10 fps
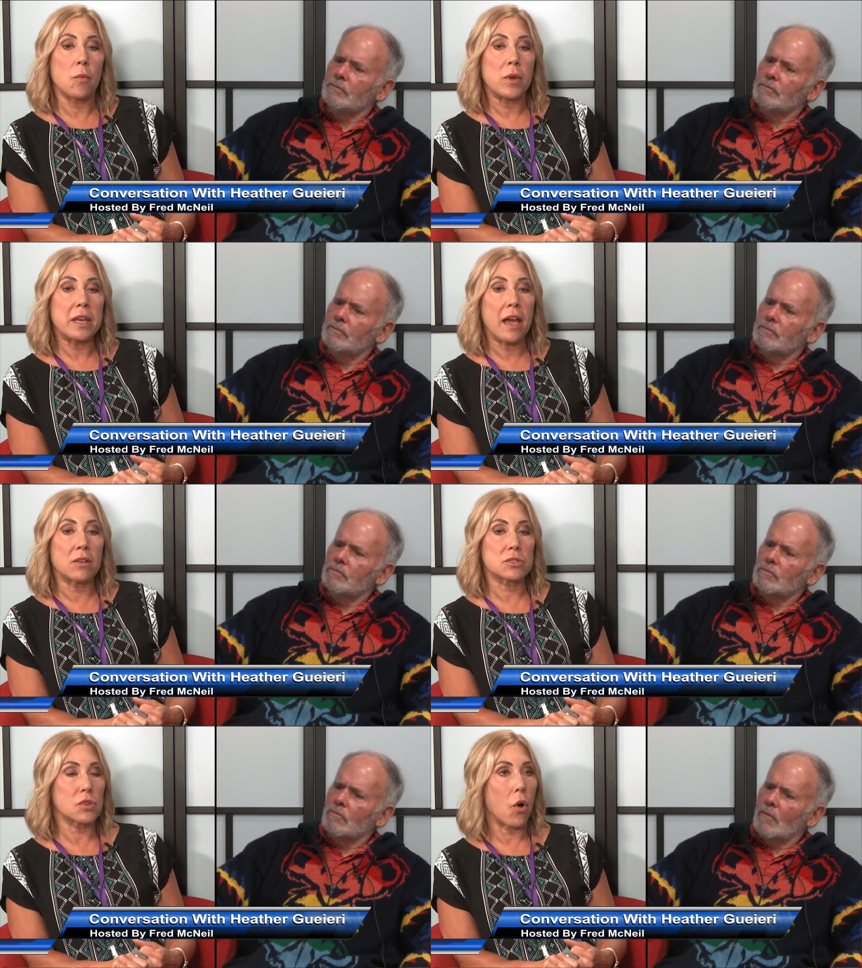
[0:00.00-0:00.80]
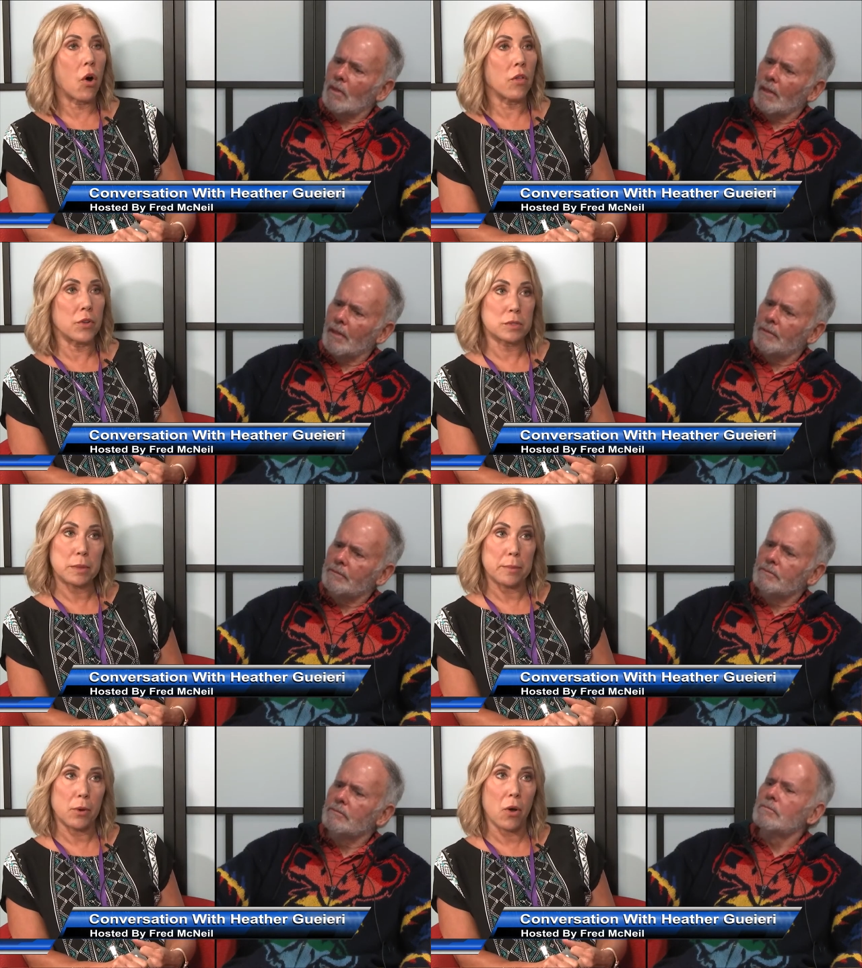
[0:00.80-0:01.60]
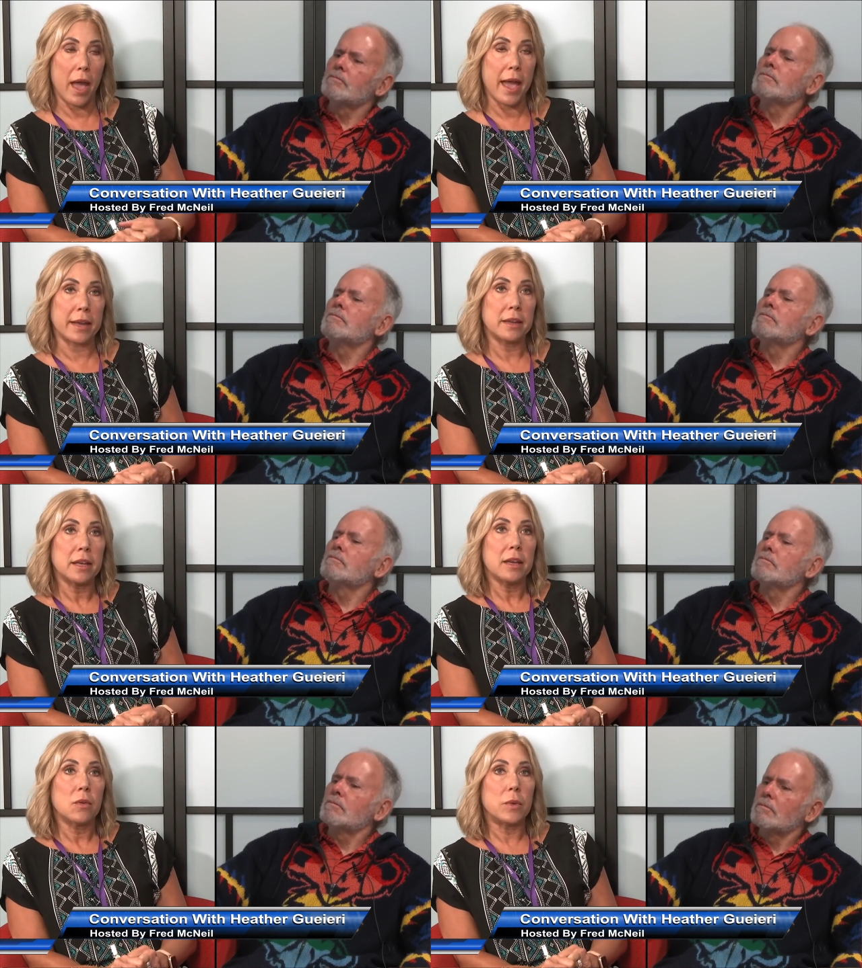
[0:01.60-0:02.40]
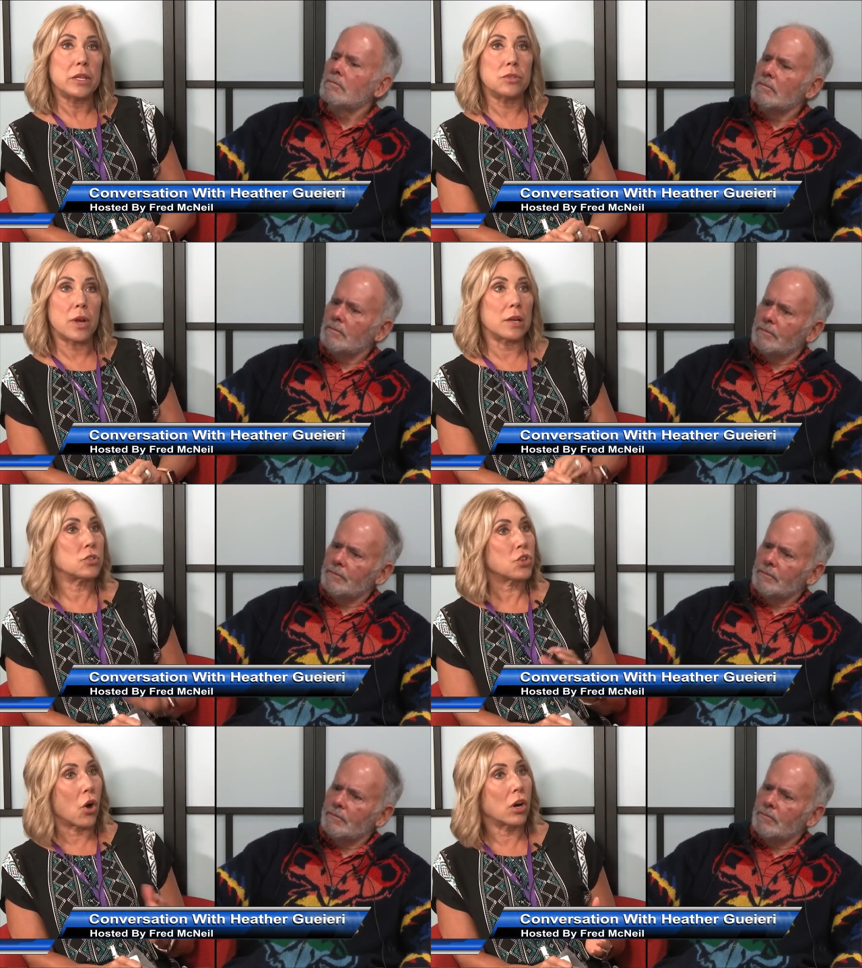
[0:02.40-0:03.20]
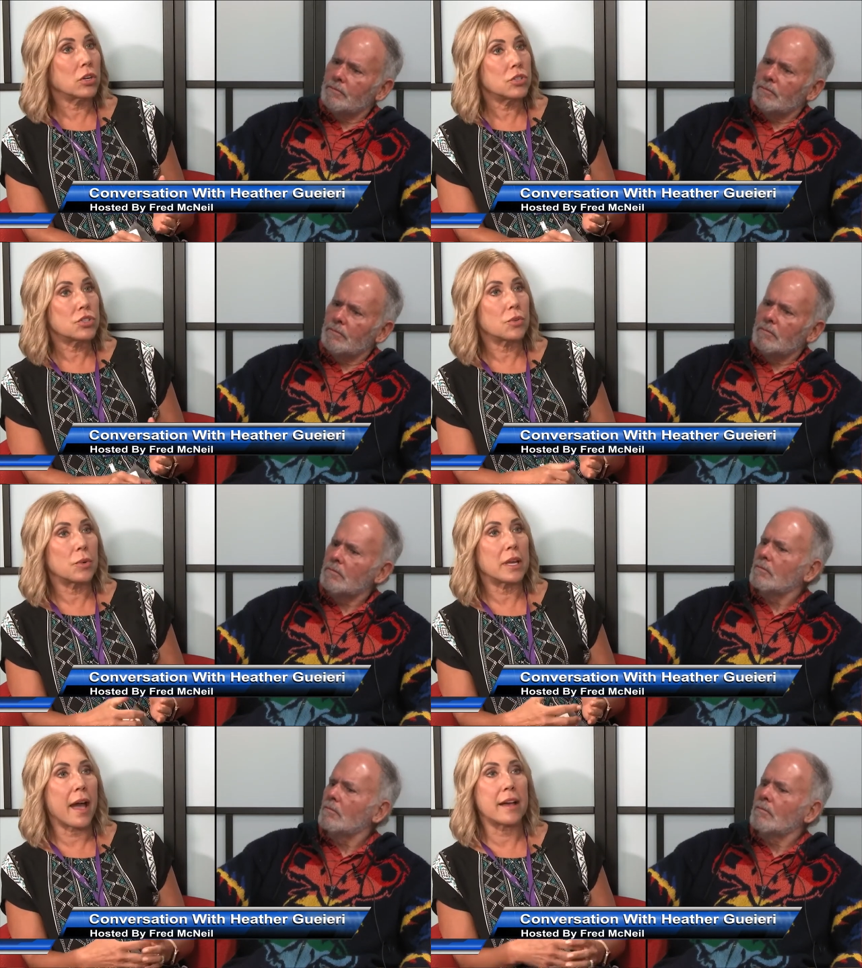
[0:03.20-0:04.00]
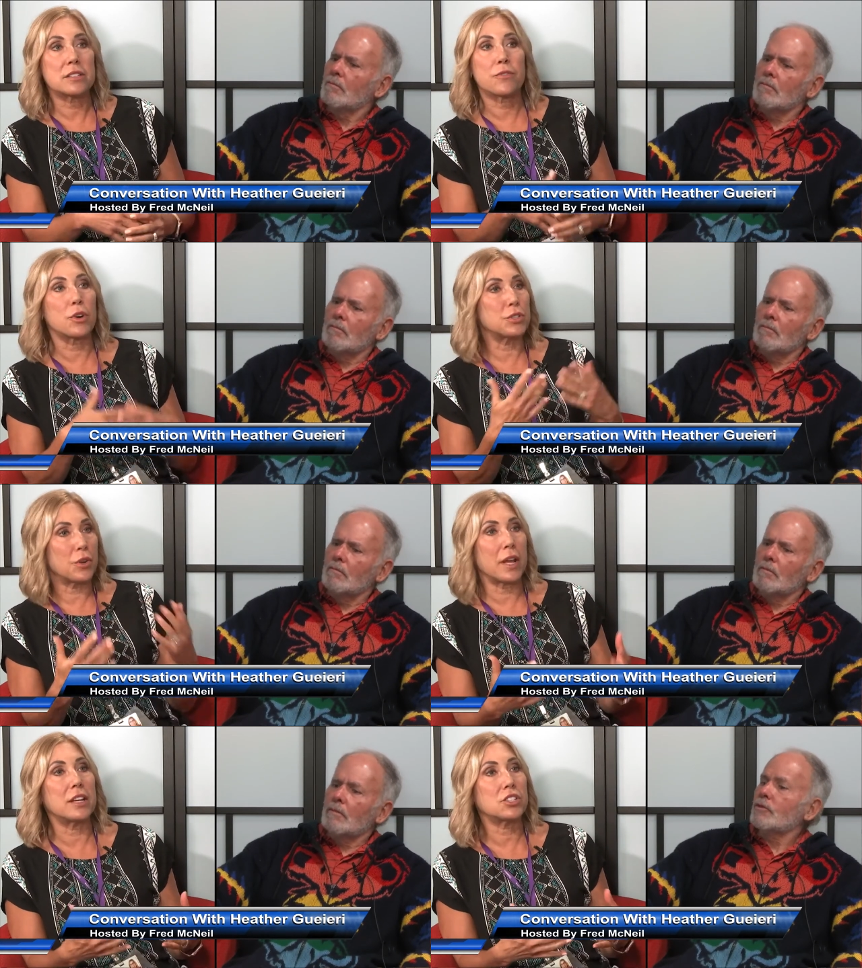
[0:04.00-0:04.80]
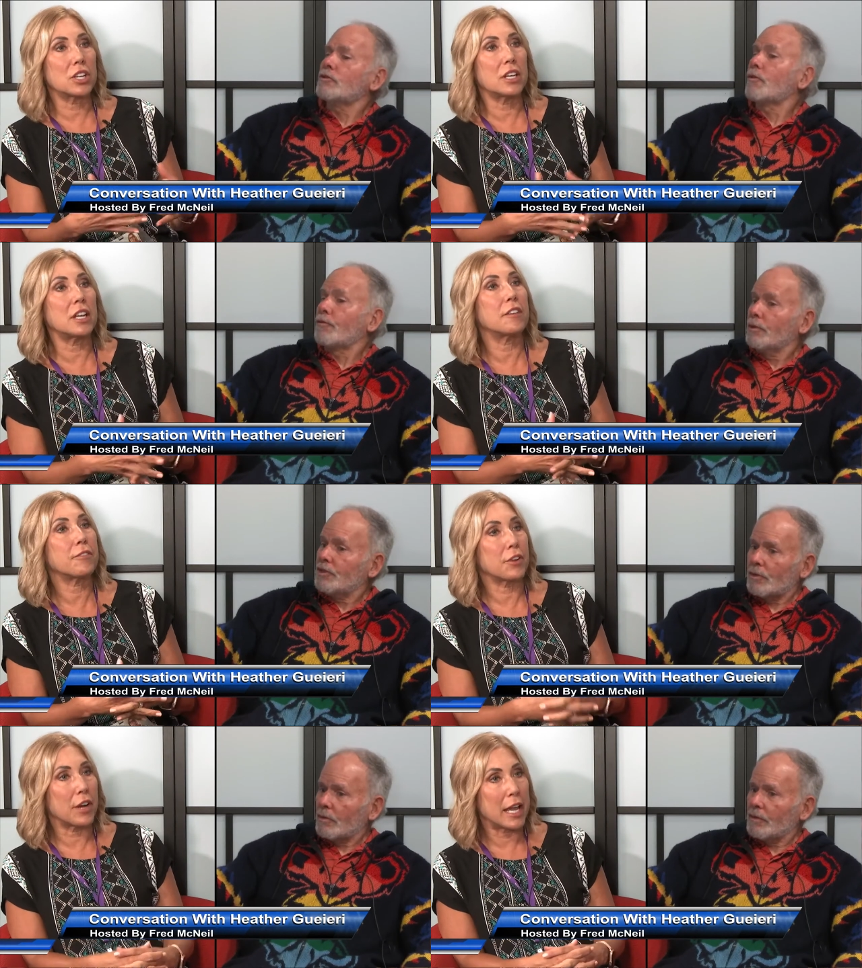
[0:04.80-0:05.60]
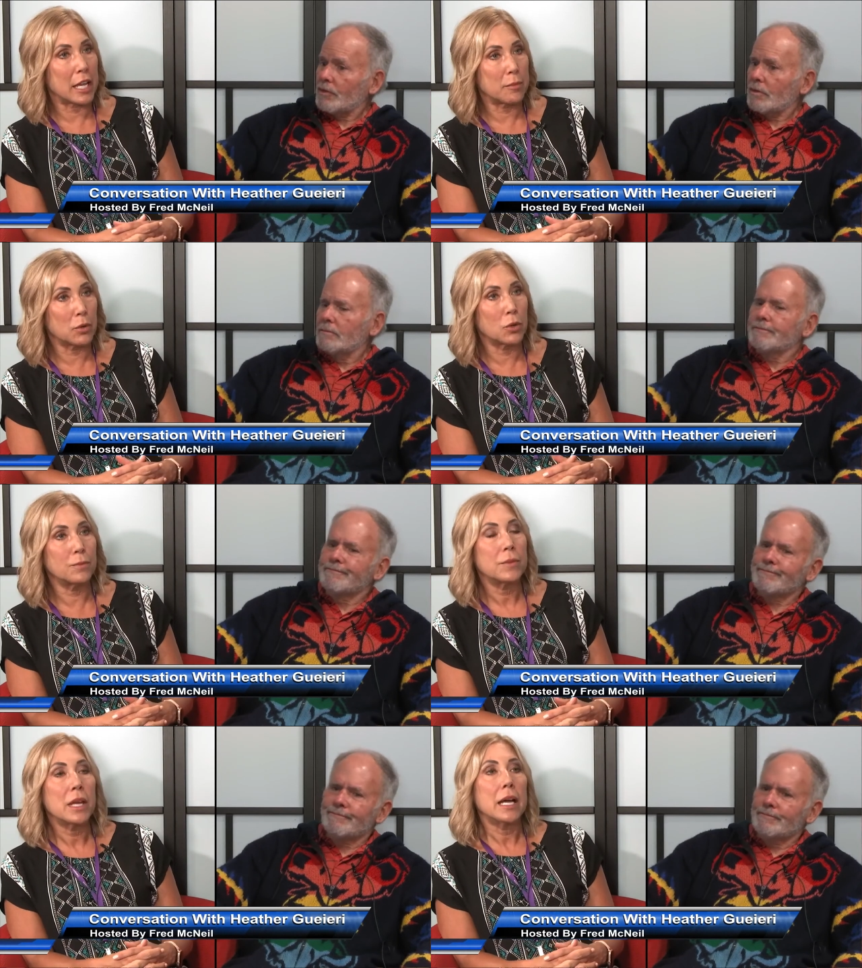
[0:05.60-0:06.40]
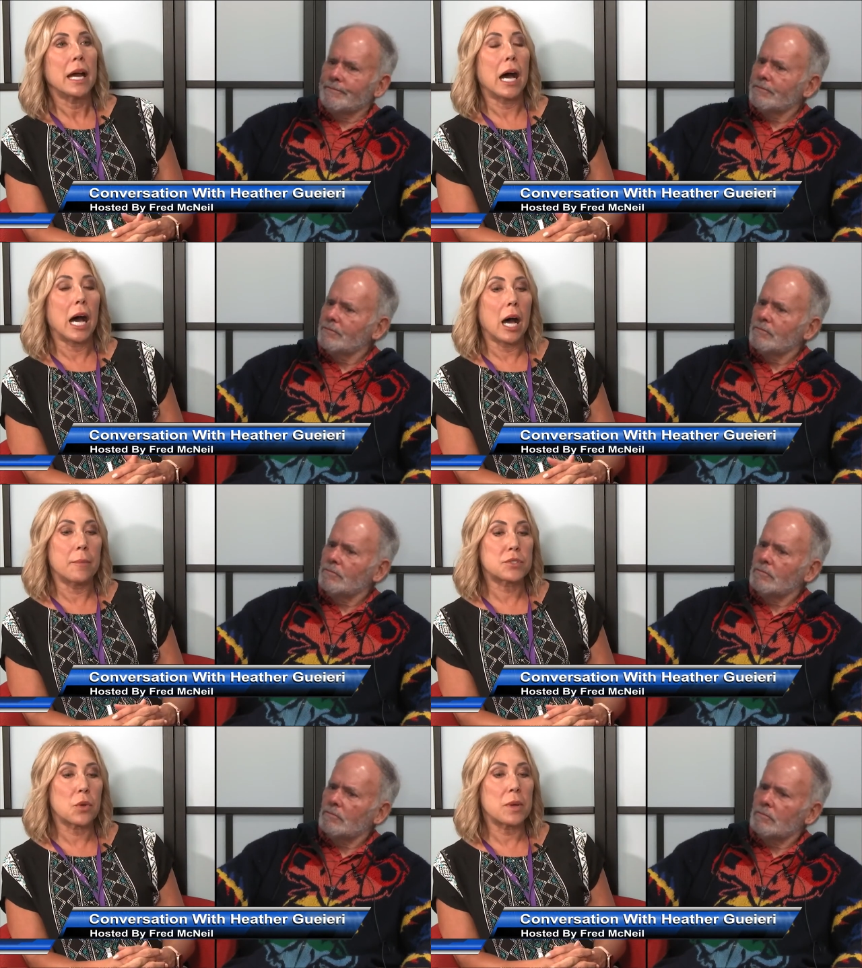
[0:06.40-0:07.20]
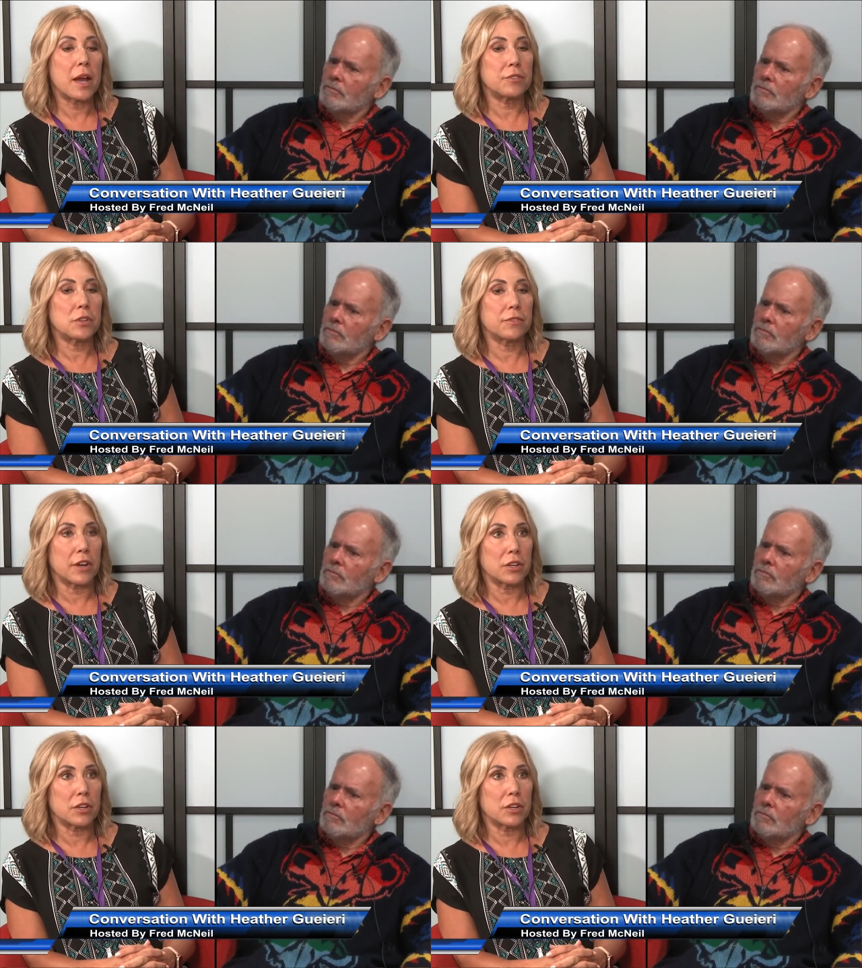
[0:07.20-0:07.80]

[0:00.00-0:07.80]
Speaker 1: We counsel all those people, and we do not charge. We ask for a donation if they're able. So we have to